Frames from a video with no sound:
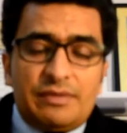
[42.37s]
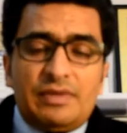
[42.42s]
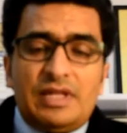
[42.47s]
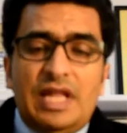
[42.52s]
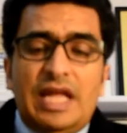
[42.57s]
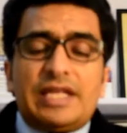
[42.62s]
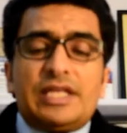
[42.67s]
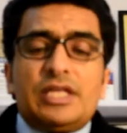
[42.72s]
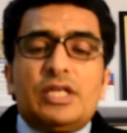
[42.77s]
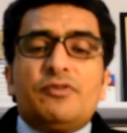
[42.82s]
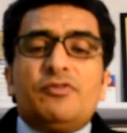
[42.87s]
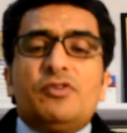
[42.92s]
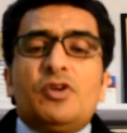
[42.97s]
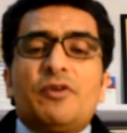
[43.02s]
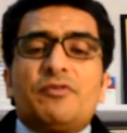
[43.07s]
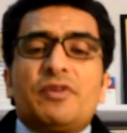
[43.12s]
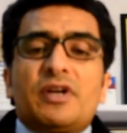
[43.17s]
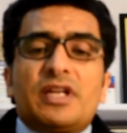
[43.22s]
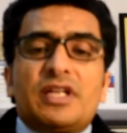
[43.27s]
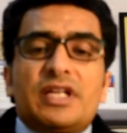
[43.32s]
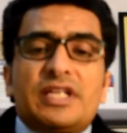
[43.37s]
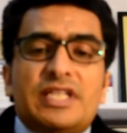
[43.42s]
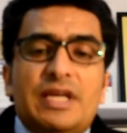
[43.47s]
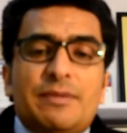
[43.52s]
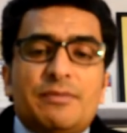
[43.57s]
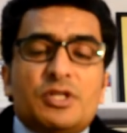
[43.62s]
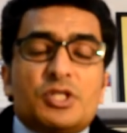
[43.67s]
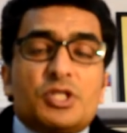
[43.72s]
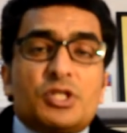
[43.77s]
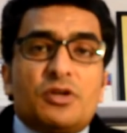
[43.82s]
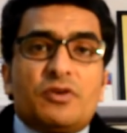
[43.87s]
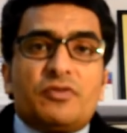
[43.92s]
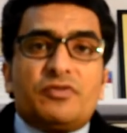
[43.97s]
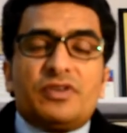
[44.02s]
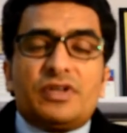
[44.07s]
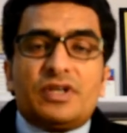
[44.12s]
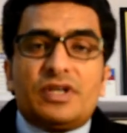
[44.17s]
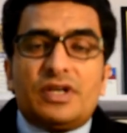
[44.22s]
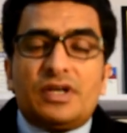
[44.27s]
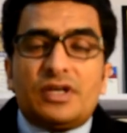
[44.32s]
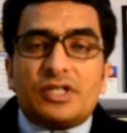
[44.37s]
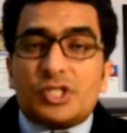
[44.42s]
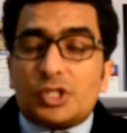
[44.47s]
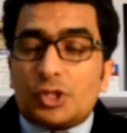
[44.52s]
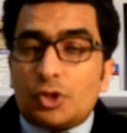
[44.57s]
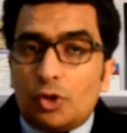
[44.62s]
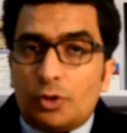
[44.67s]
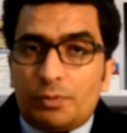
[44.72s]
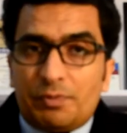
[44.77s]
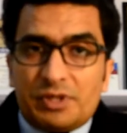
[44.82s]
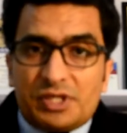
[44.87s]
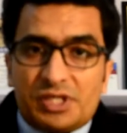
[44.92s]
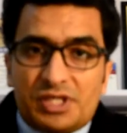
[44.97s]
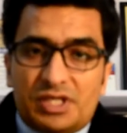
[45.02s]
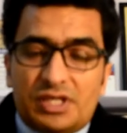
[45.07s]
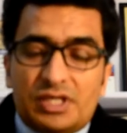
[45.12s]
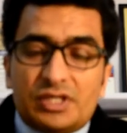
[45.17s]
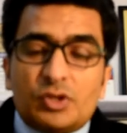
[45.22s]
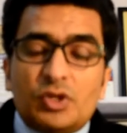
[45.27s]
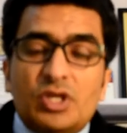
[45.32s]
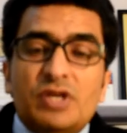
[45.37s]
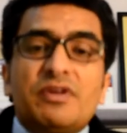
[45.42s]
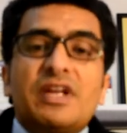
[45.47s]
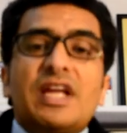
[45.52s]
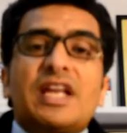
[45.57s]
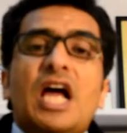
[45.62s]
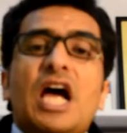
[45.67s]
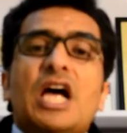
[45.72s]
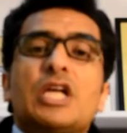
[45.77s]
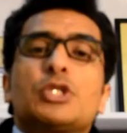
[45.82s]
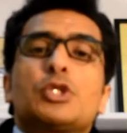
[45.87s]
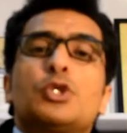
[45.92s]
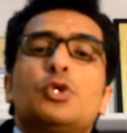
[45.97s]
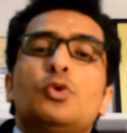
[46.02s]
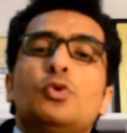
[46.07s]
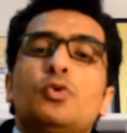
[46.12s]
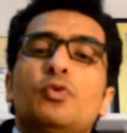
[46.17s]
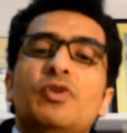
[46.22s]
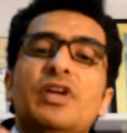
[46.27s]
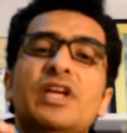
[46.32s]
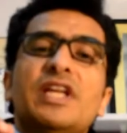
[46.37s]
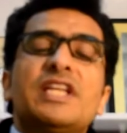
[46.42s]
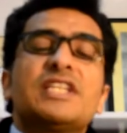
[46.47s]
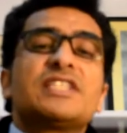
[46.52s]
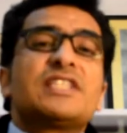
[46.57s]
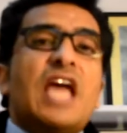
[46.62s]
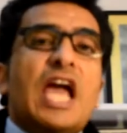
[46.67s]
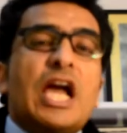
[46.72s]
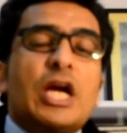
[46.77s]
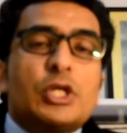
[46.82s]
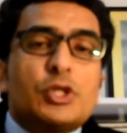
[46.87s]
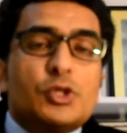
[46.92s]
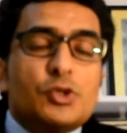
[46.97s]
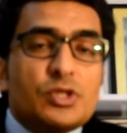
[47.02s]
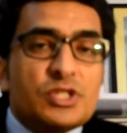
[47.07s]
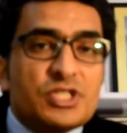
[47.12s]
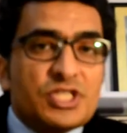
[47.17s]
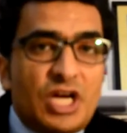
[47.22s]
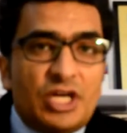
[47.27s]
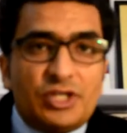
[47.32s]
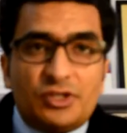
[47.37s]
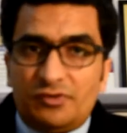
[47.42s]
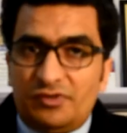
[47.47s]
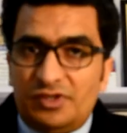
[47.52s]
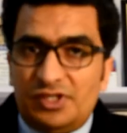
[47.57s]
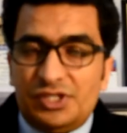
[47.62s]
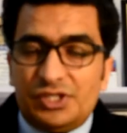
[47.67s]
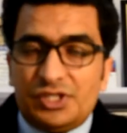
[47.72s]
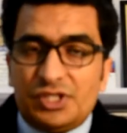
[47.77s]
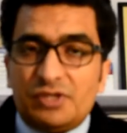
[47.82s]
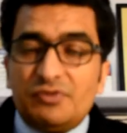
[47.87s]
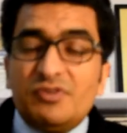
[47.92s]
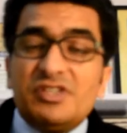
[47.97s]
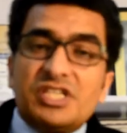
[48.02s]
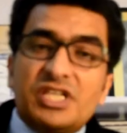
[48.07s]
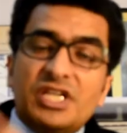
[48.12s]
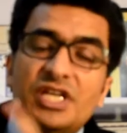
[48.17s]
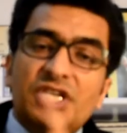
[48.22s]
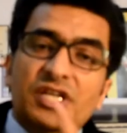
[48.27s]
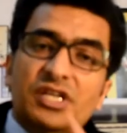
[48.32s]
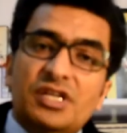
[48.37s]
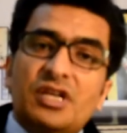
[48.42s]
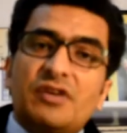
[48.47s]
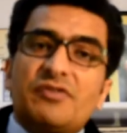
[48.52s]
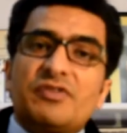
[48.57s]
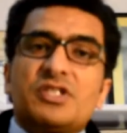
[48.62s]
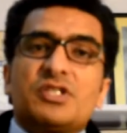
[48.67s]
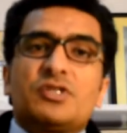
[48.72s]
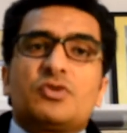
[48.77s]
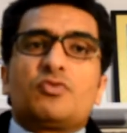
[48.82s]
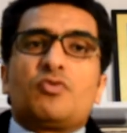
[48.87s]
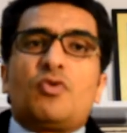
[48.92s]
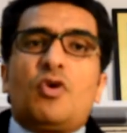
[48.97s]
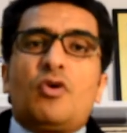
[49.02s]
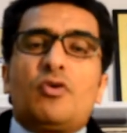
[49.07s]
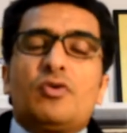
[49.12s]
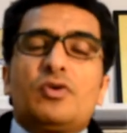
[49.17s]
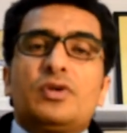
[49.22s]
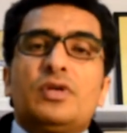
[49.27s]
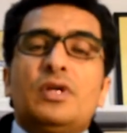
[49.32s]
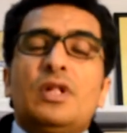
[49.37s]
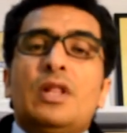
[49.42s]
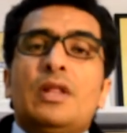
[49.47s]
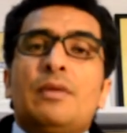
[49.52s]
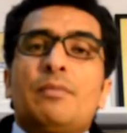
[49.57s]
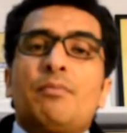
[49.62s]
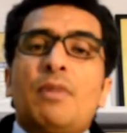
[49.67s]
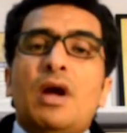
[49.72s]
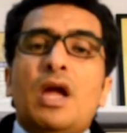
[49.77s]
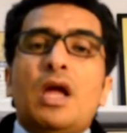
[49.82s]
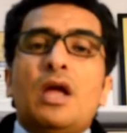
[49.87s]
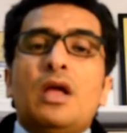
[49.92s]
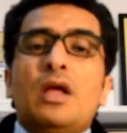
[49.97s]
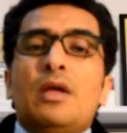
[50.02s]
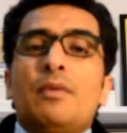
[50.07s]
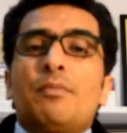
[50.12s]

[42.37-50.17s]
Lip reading: like if you have done an examination of a stroke patient, so he can ask you where is the actual site of lesion, which cranial nerve is involved. By